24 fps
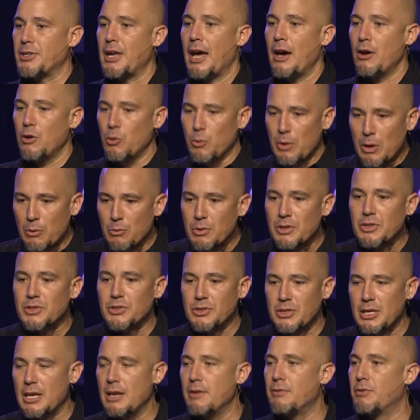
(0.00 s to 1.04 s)
How do we
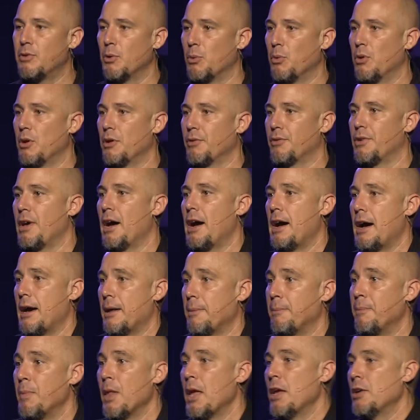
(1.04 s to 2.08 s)
receive the Word of
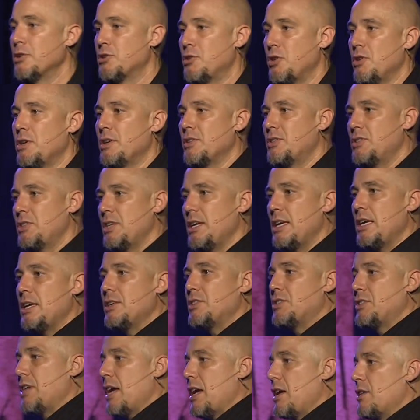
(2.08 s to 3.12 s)
God? So you could see
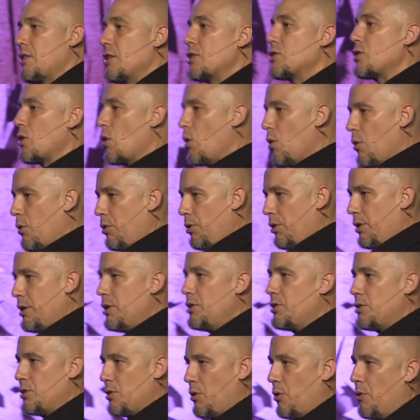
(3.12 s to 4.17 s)
he's taking this earthly
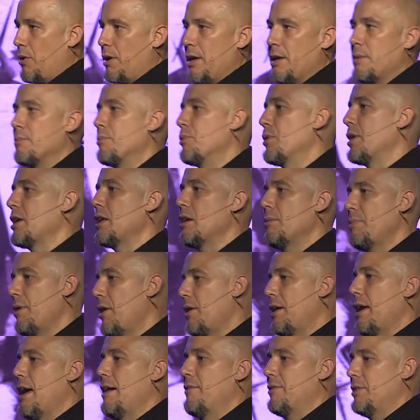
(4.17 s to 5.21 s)
story and bringing
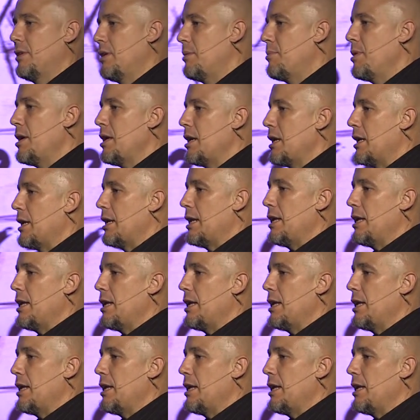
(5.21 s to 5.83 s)
about a heavenly meaning.